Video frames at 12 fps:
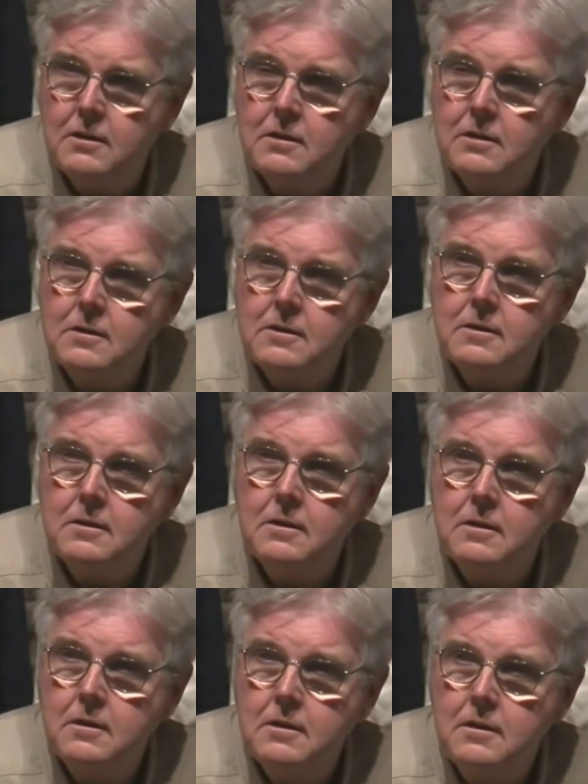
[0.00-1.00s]

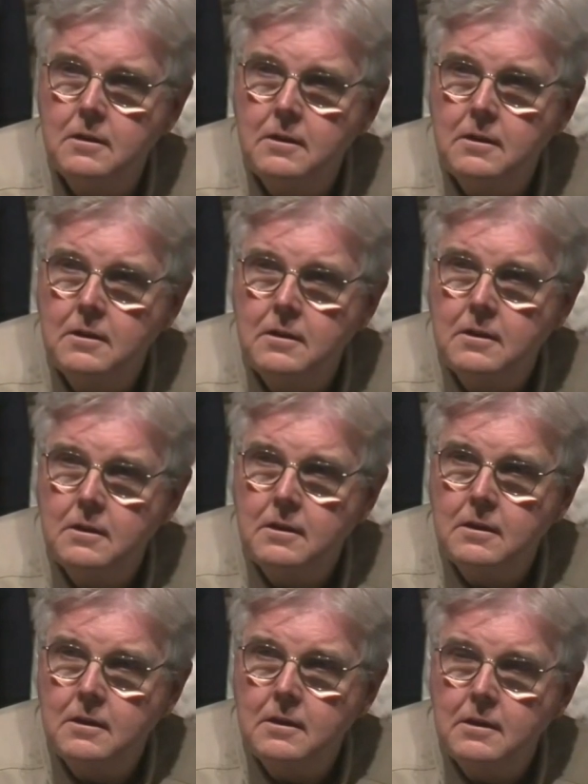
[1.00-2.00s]

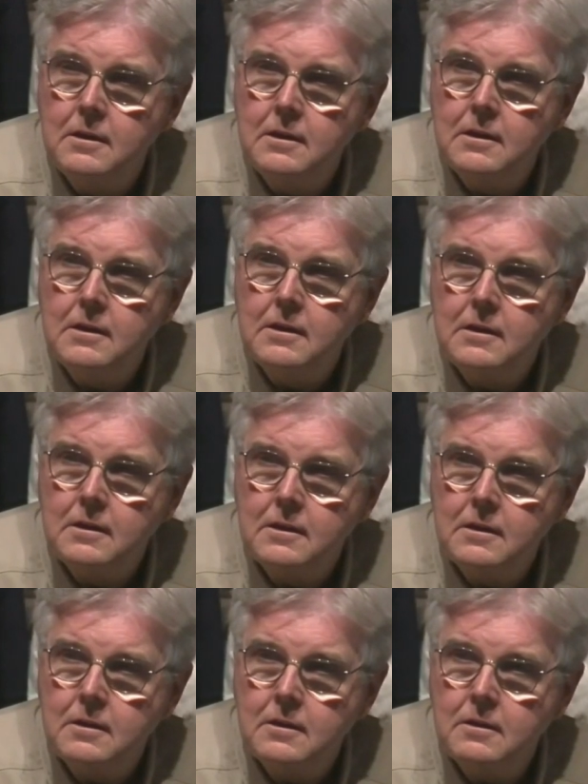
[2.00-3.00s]

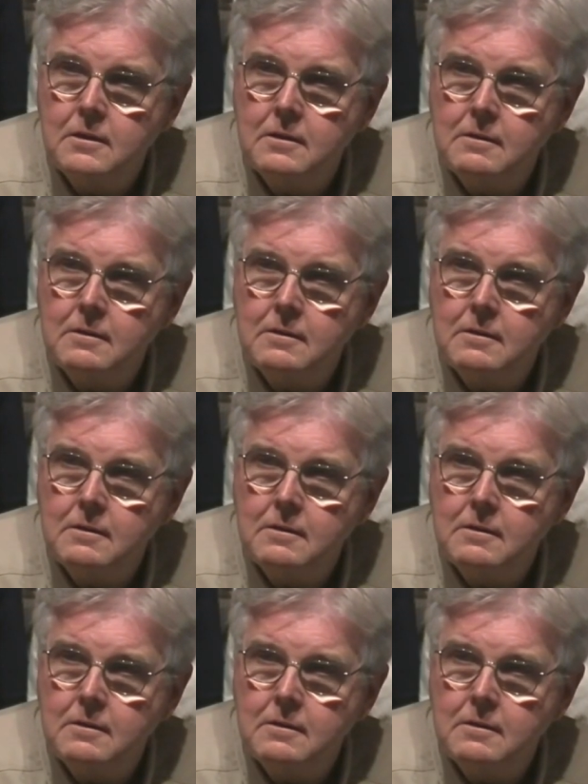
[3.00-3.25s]
Nobody speaks.